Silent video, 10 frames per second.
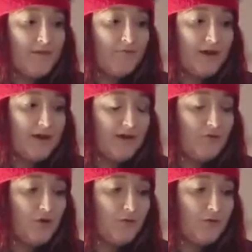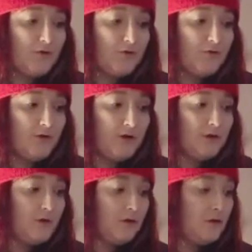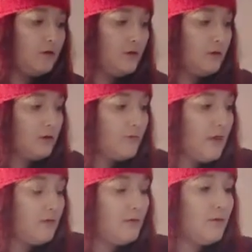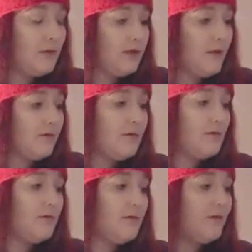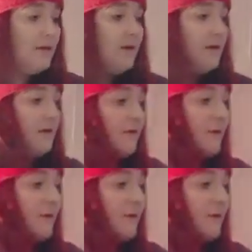Right, can you move? Come on, get out. Thank you.